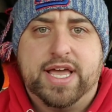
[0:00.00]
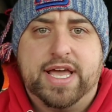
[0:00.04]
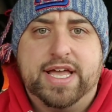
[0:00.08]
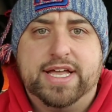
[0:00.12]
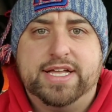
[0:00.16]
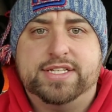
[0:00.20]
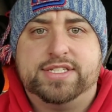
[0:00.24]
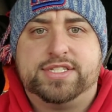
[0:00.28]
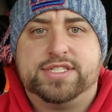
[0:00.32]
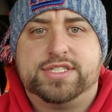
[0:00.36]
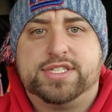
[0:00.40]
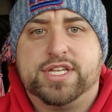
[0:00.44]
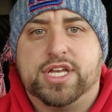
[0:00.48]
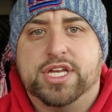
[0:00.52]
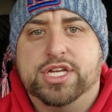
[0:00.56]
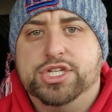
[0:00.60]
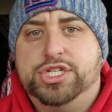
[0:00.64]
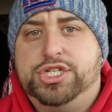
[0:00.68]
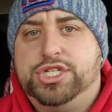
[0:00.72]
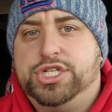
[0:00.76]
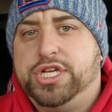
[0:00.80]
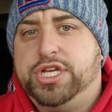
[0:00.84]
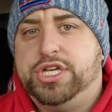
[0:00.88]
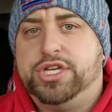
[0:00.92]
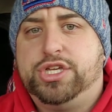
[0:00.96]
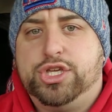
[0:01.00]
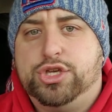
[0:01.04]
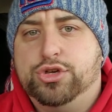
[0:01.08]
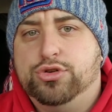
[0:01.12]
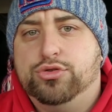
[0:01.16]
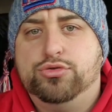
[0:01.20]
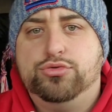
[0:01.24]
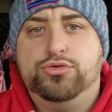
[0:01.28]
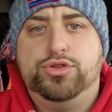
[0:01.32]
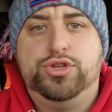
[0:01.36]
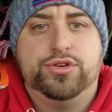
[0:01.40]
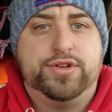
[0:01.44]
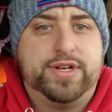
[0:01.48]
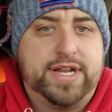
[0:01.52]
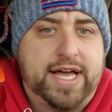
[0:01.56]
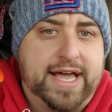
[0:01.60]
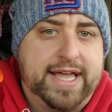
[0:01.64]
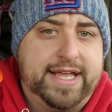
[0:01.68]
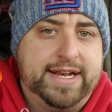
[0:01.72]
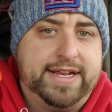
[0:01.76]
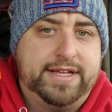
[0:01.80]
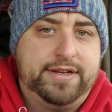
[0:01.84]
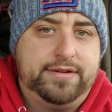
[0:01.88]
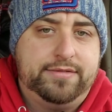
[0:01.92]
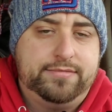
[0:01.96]
It's GQ
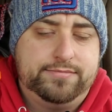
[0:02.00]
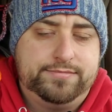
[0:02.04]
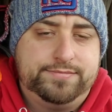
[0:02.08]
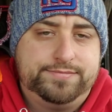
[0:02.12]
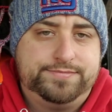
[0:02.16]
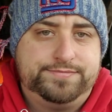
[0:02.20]
United.